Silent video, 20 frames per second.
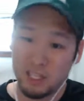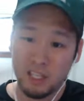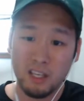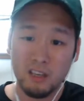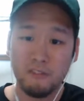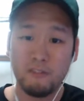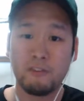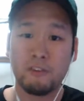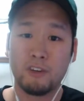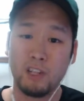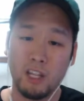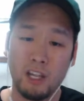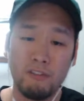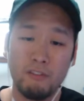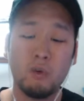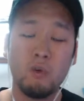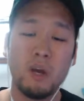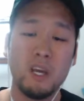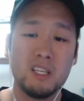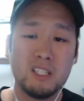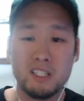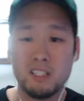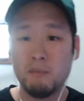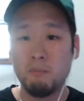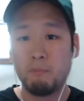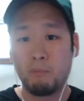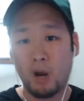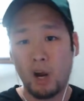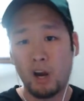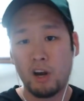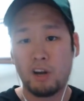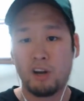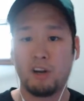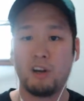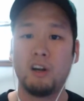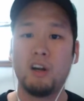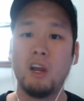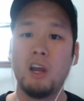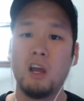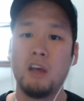think of clever ways to
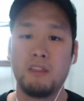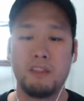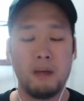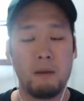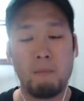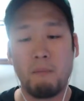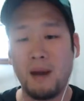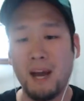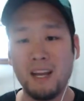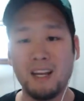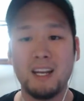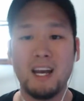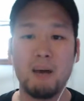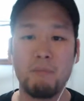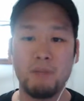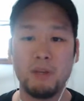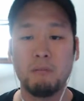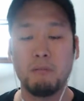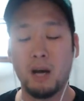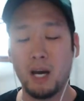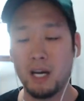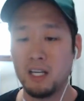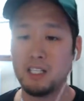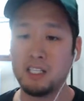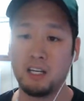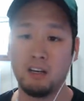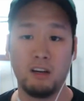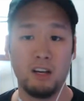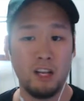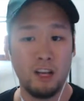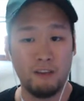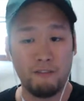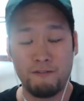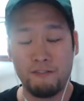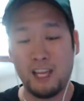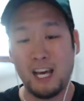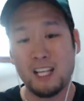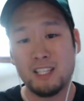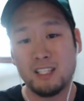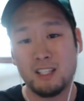barter that might not be monetary if
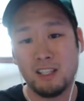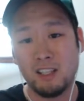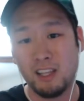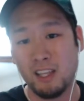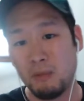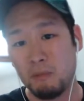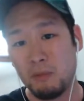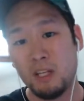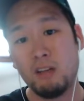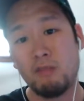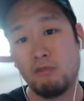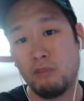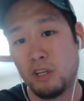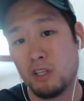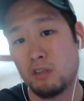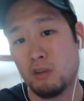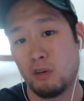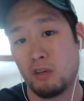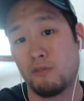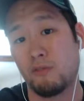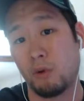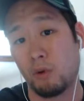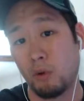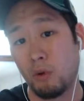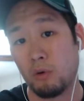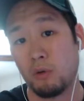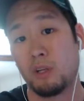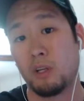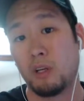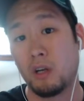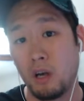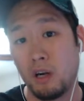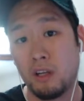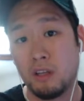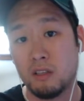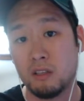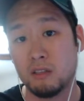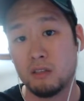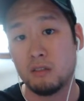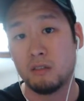that's a limited resource for Golden
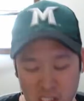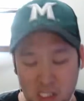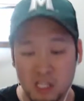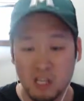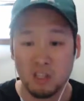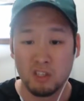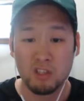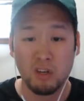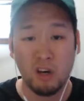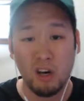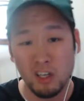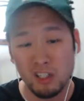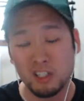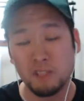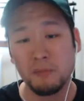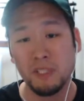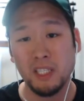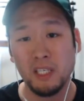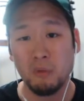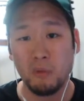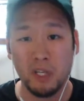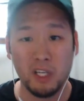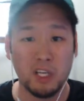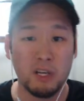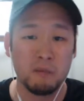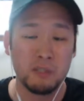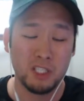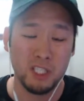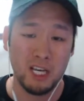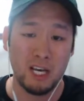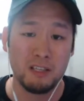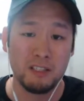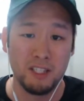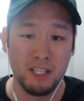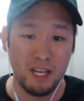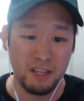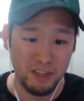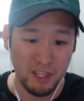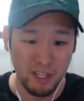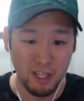Guardians. So ultimately, when it comes to content,
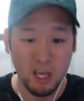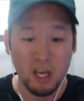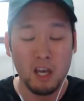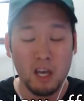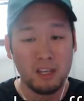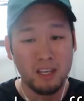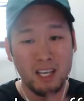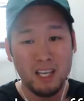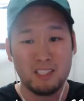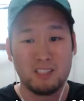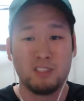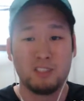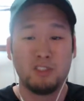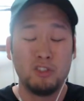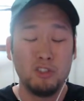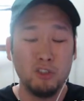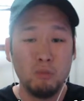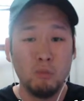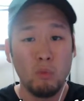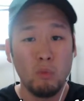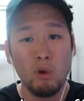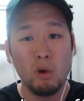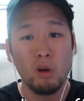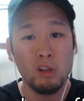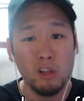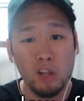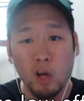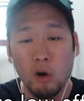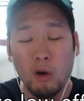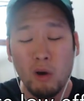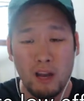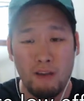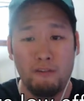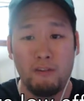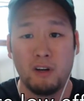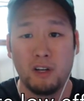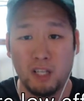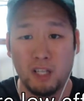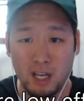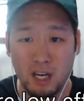I think, yes, do more low
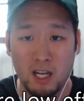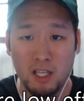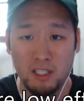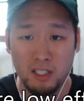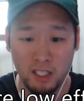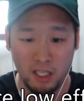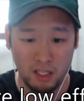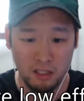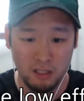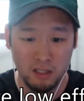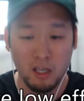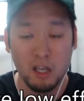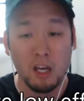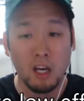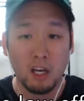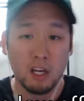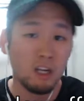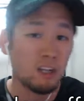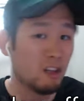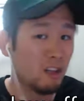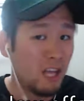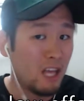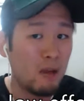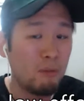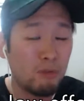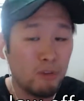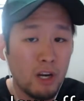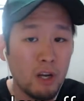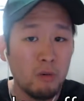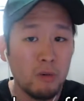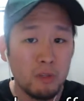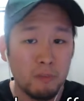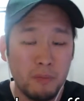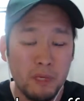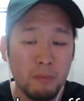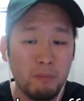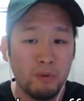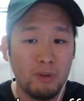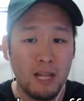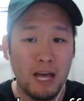effort content, collaborate with
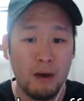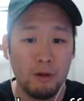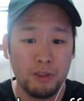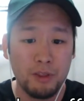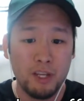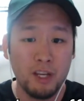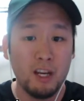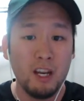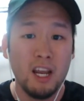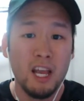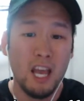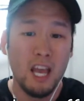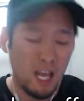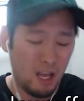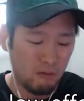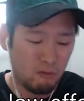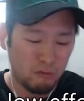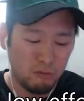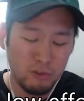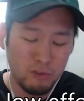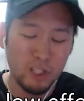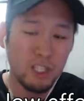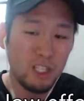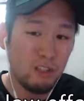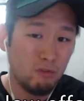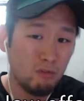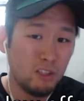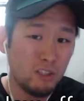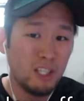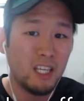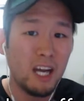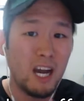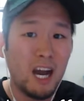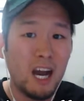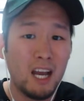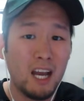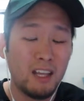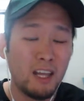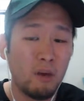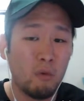people out there and really, really
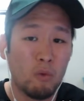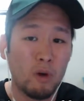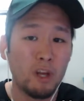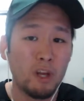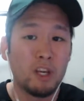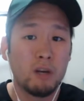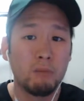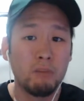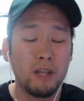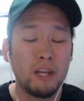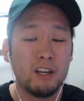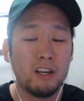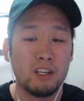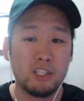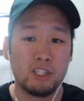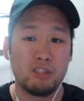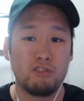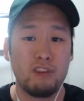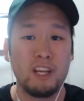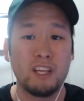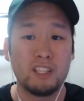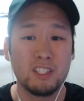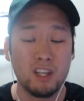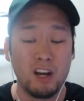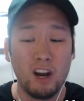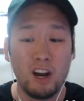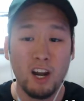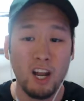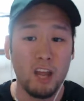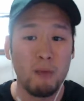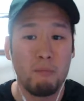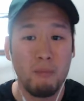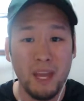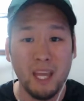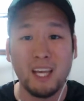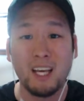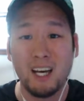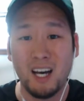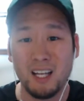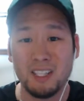highlight what your players' strengths are and
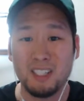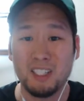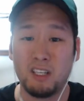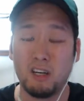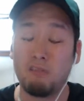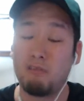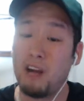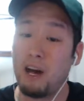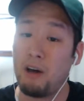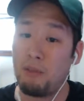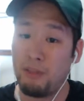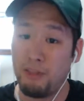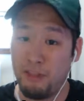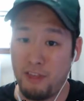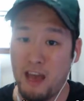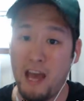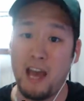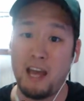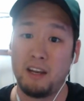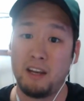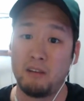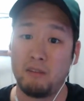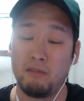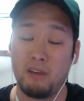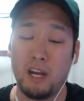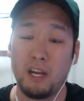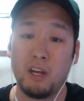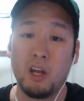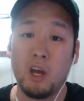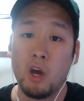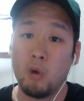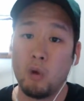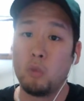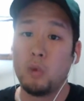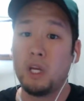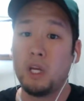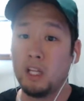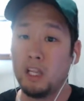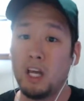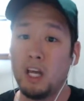make content around that, right?
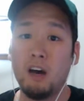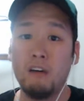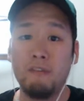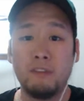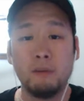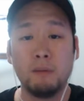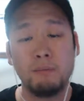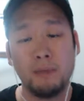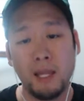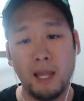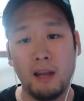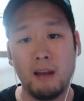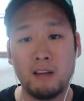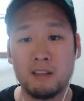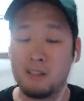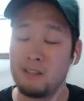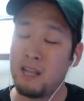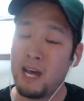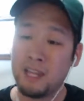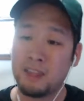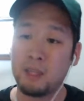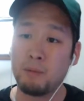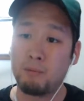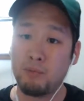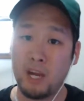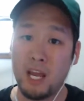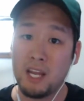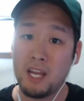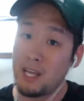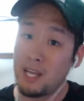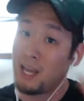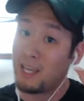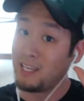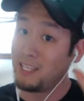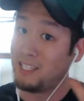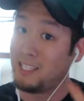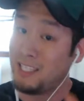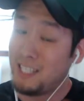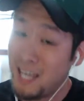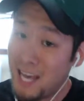We love the players, not the brand
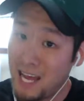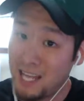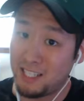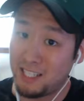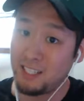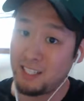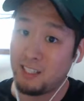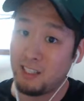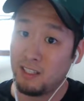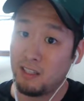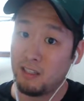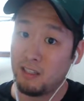yet,